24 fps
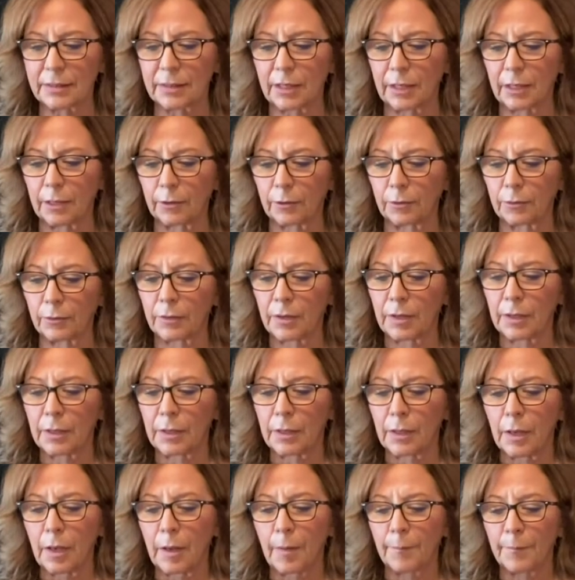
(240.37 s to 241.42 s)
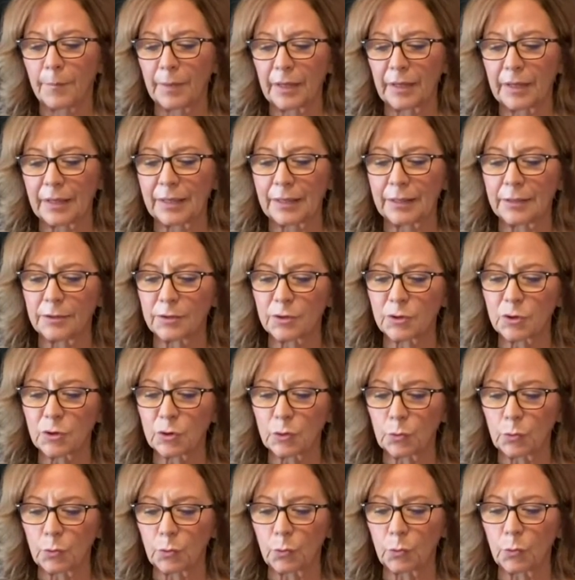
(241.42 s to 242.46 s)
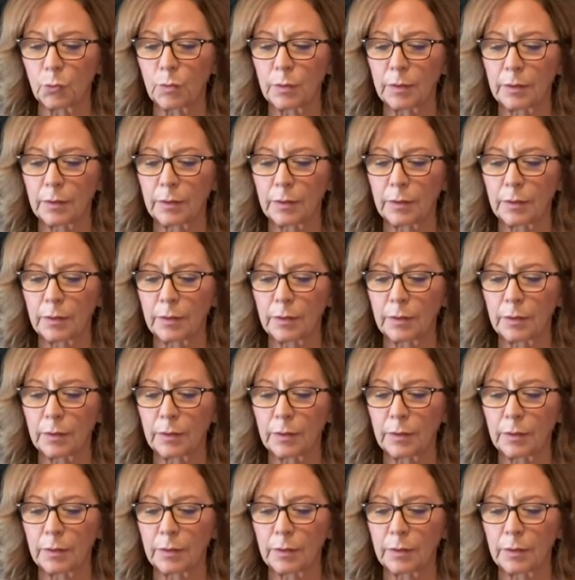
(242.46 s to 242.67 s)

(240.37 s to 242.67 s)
here. But in 2